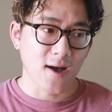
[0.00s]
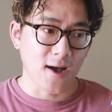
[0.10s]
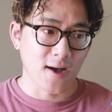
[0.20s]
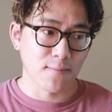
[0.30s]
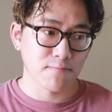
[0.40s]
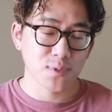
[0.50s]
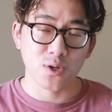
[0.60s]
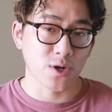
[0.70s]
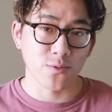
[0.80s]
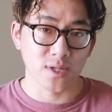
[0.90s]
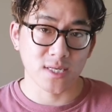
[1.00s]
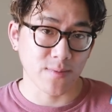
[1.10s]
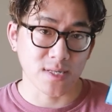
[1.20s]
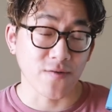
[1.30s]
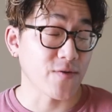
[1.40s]
um, so I don't really see
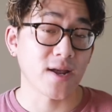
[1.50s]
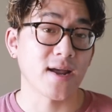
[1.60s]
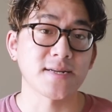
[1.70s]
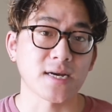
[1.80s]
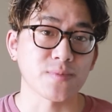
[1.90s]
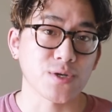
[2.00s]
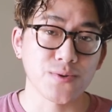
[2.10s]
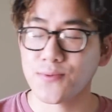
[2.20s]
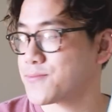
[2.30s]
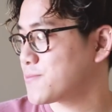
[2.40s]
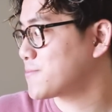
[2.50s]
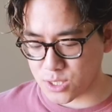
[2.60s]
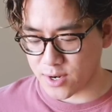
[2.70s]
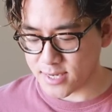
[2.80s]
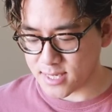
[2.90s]
myself reading it anytime soon.
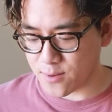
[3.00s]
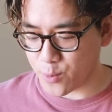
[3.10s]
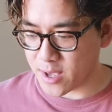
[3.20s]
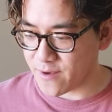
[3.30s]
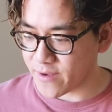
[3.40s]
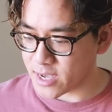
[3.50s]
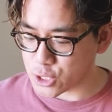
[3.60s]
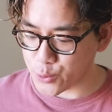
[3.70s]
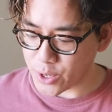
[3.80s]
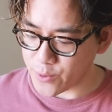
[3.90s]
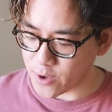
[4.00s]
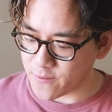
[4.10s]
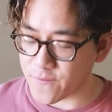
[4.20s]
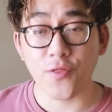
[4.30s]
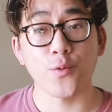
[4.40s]
So next up, we have a trio
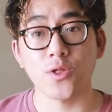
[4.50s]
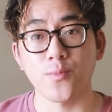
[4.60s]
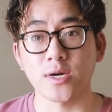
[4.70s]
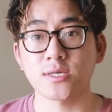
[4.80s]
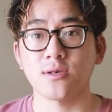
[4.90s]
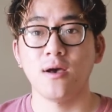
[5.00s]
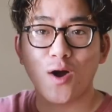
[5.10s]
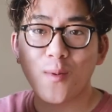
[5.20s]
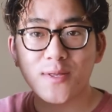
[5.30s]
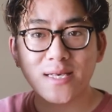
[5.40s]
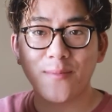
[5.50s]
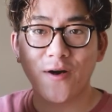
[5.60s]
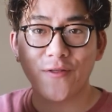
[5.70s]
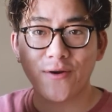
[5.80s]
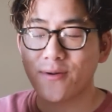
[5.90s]
of thriller books all by the same
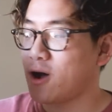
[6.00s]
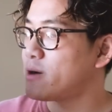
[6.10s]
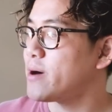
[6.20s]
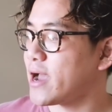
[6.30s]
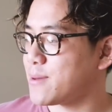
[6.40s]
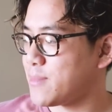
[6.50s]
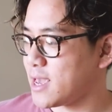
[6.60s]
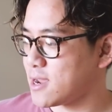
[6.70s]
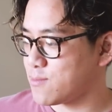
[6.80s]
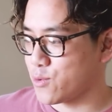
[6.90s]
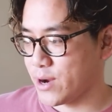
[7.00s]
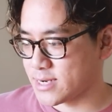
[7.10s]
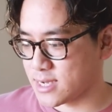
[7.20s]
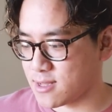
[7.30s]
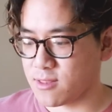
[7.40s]
author, all by Megan
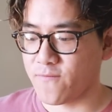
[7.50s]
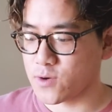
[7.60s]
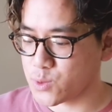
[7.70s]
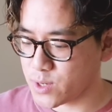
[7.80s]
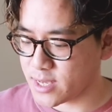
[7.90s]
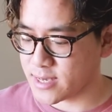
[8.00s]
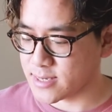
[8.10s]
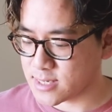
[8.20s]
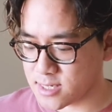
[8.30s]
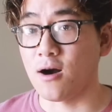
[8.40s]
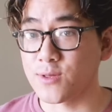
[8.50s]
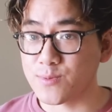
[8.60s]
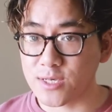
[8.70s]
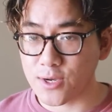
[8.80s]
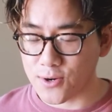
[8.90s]
Miranda. The first one is All These
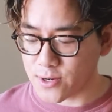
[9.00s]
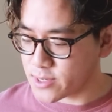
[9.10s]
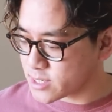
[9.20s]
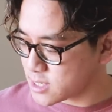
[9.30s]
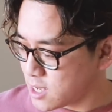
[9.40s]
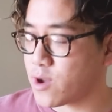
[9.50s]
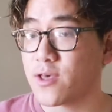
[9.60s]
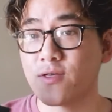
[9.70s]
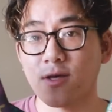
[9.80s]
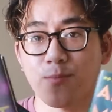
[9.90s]
Missing Girls with